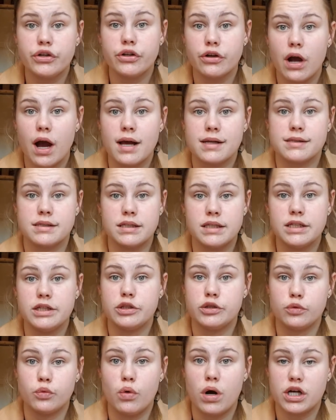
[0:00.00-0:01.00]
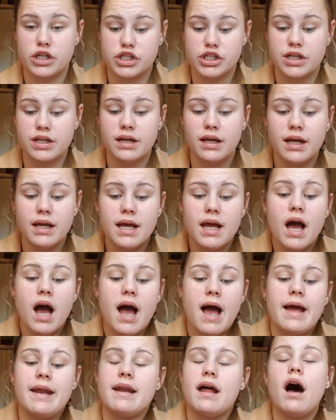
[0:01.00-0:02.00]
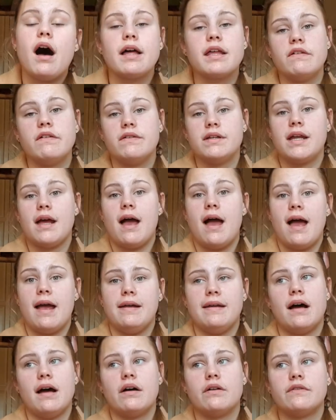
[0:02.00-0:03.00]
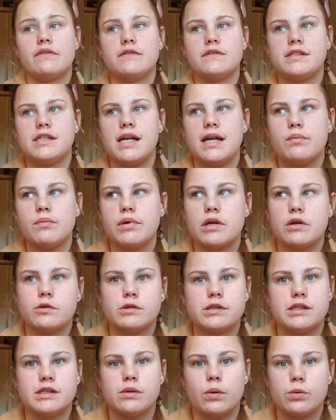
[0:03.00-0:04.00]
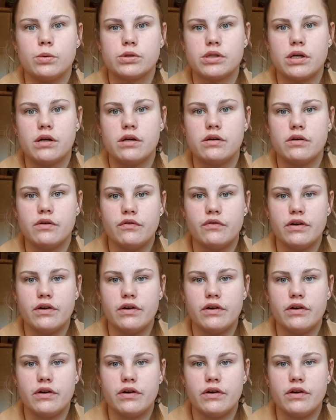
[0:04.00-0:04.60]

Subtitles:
You guys need to watch it, and I give it an 8 out of 10 because it's also